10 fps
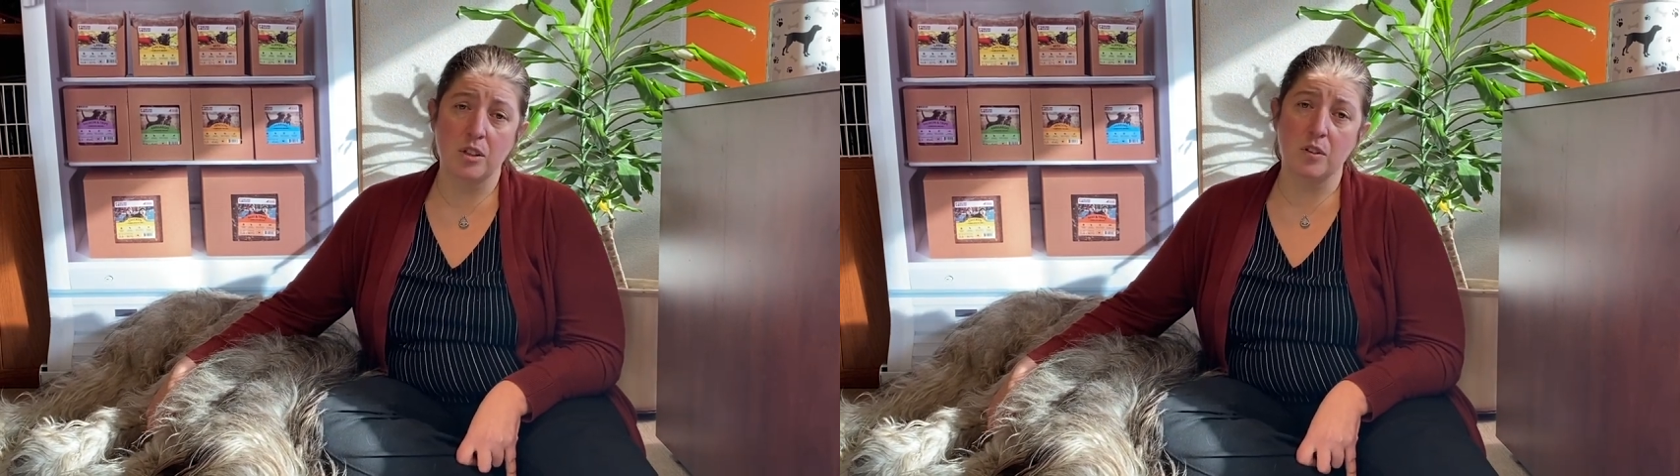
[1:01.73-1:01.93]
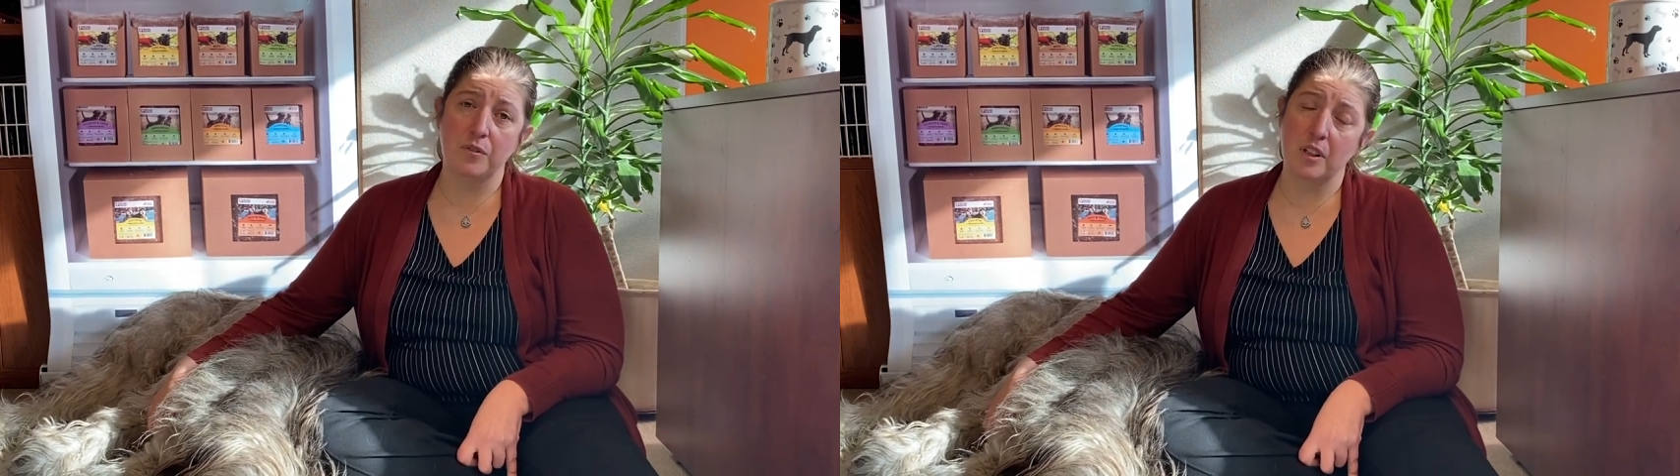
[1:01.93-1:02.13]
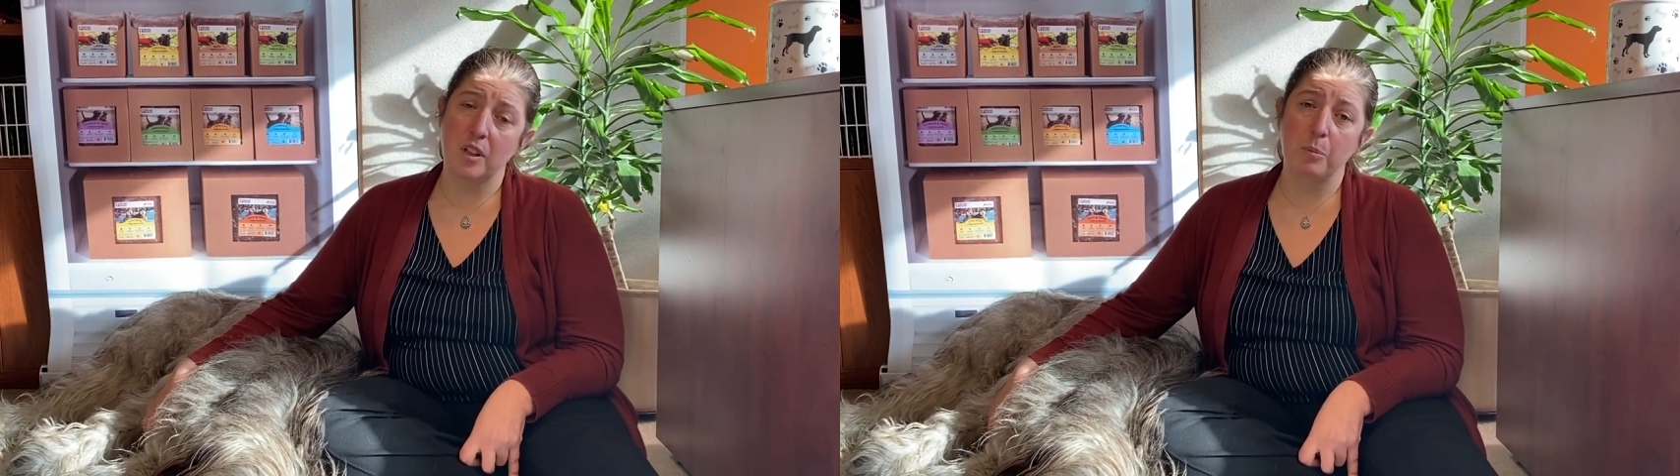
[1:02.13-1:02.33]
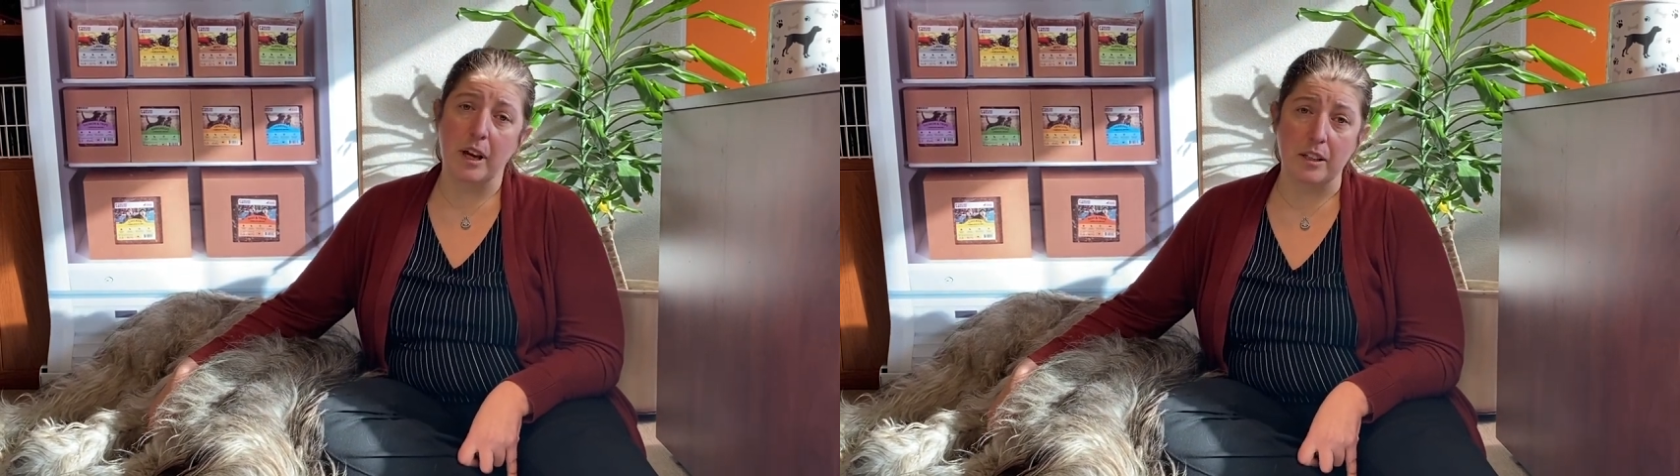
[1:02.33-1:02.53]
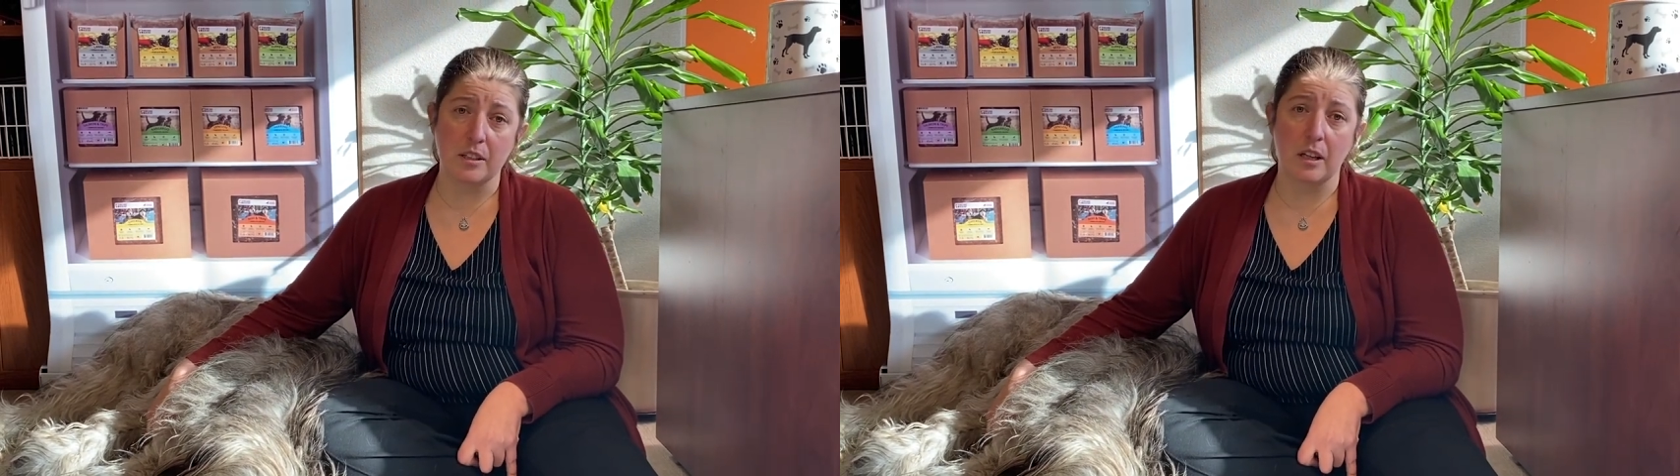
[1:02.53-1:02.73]
to feed their
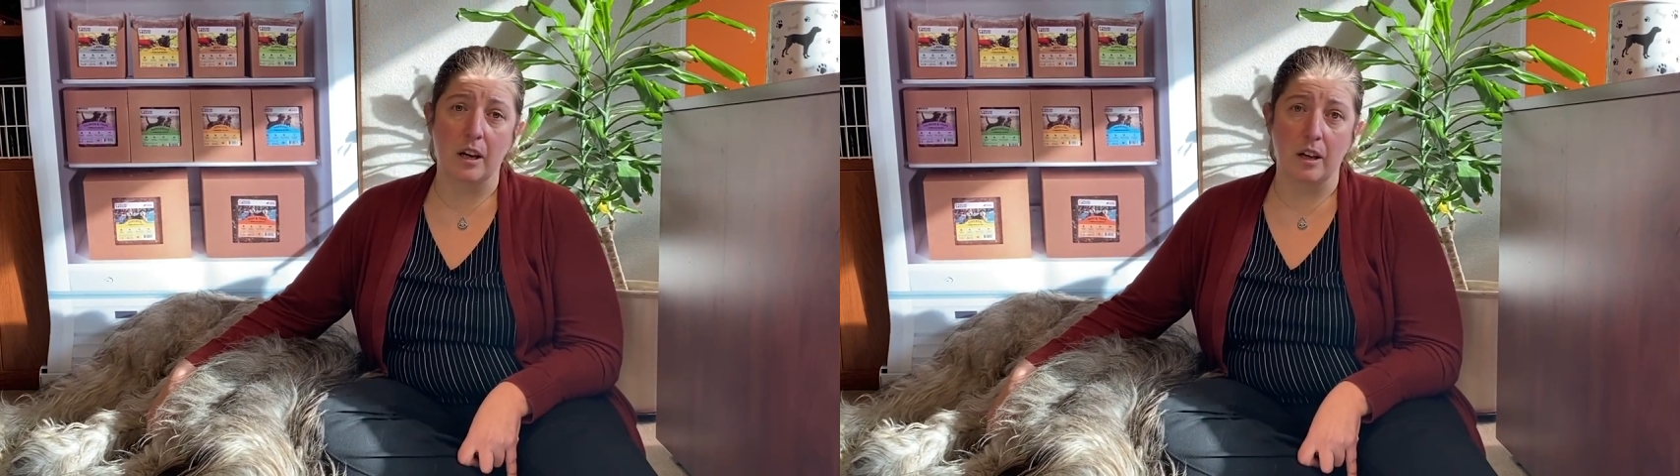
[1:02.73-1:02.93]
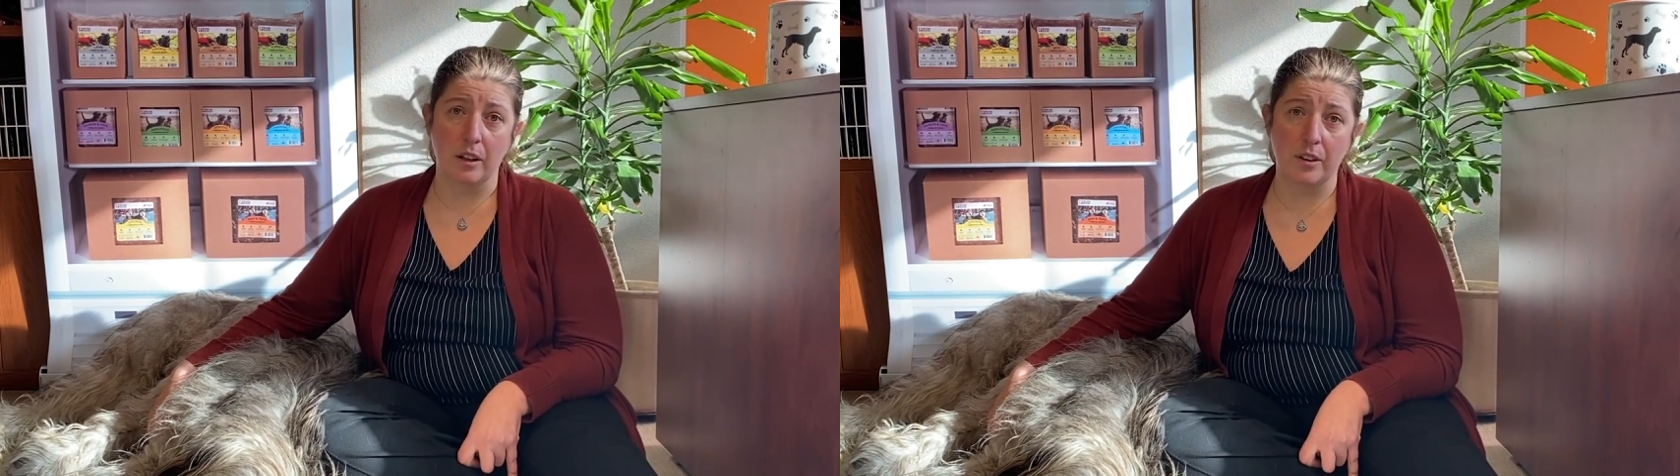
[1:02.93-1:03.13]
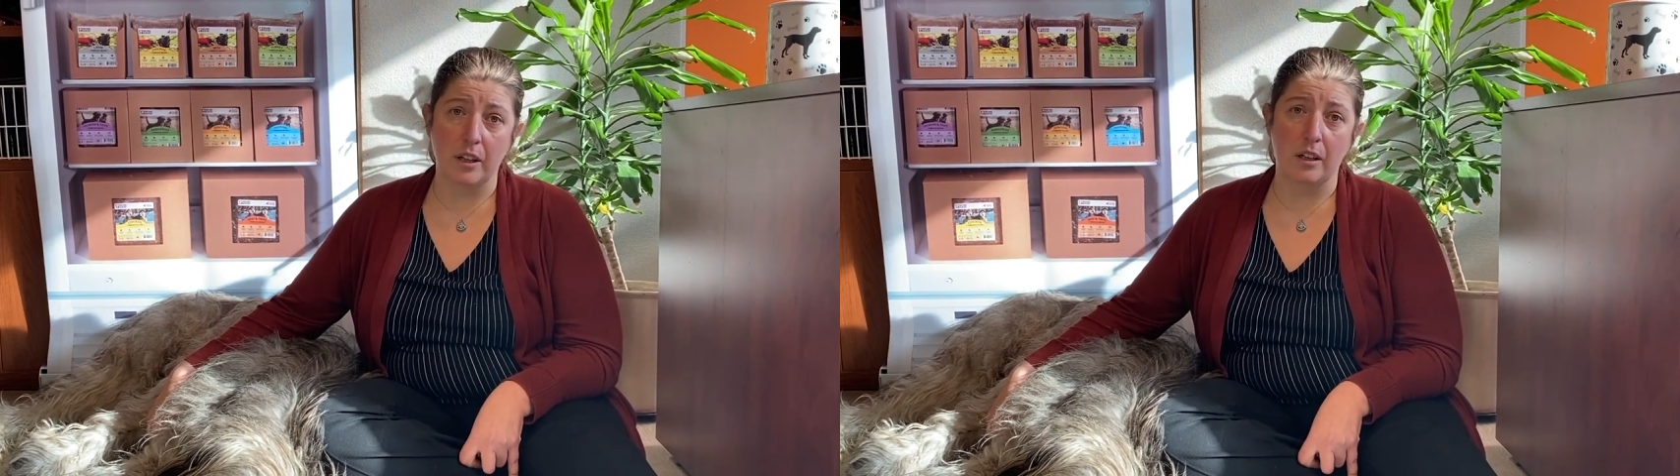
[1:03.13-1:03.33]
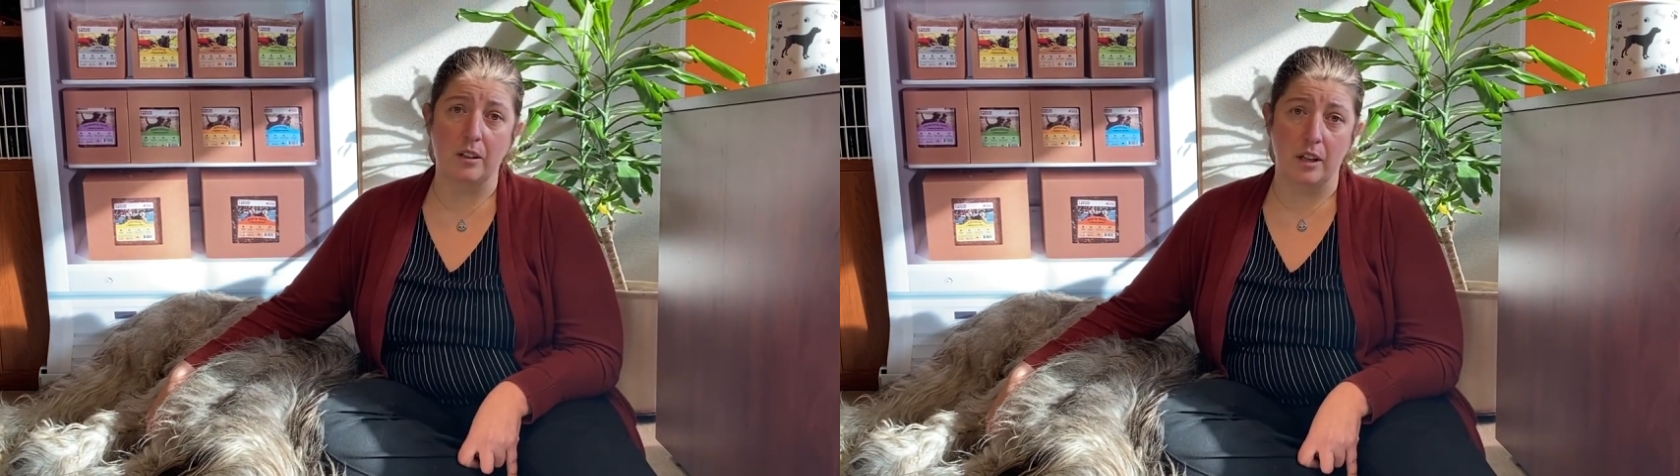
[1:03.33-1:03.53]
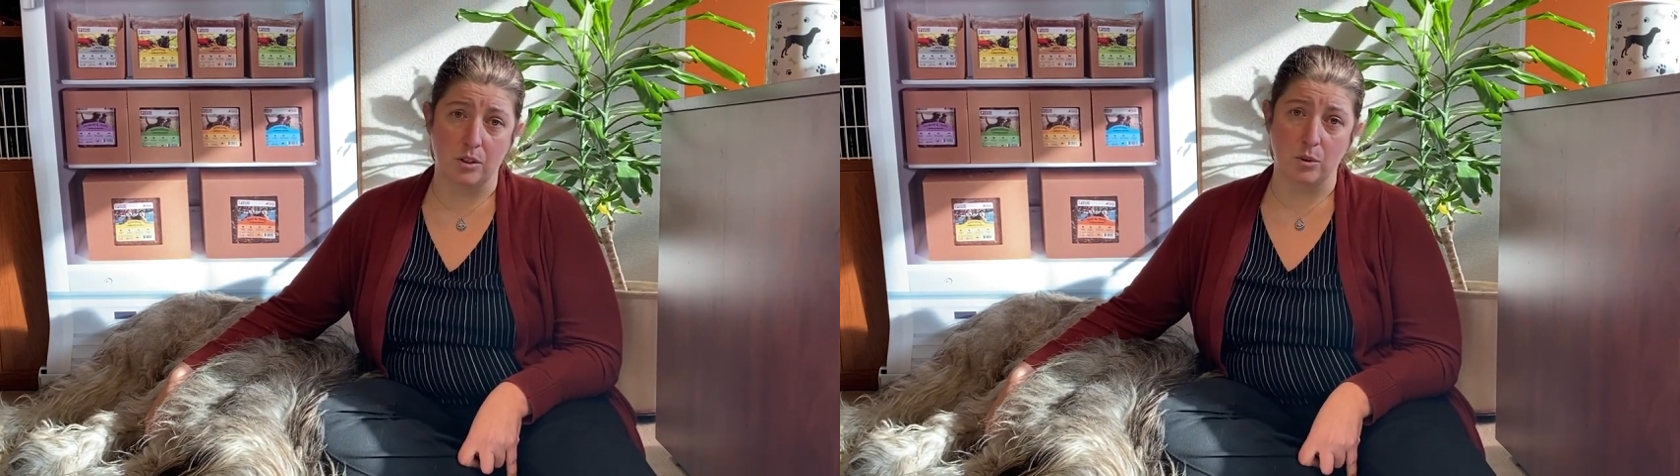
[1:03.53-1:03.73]
pets a healthy,
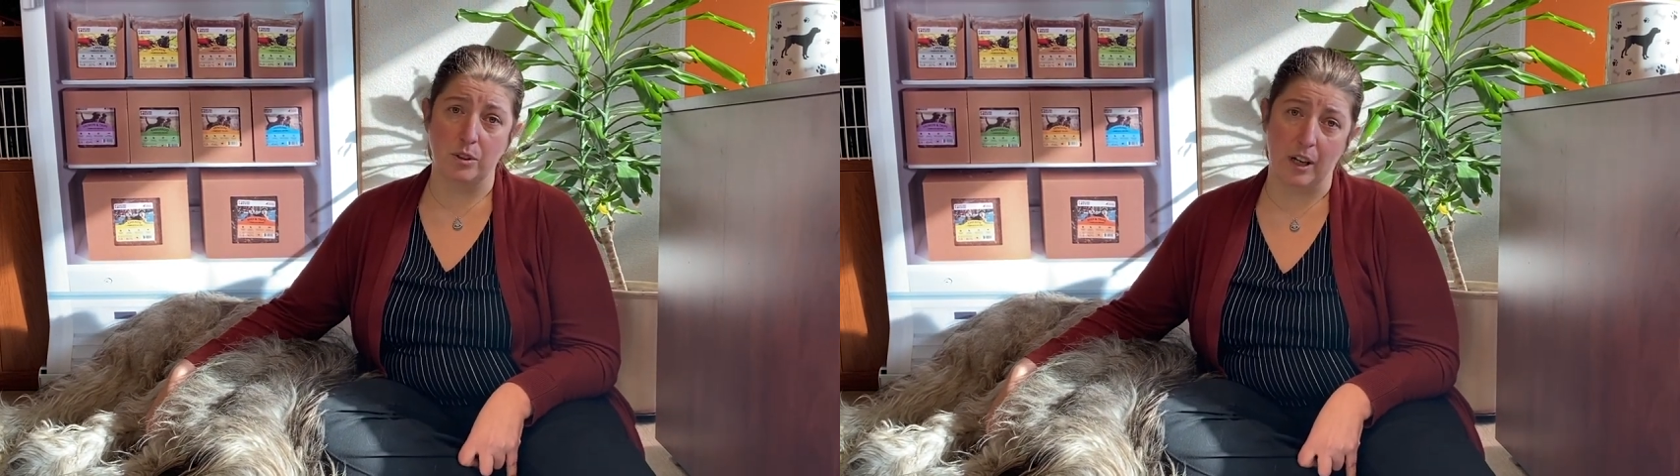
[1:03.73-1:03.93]
natural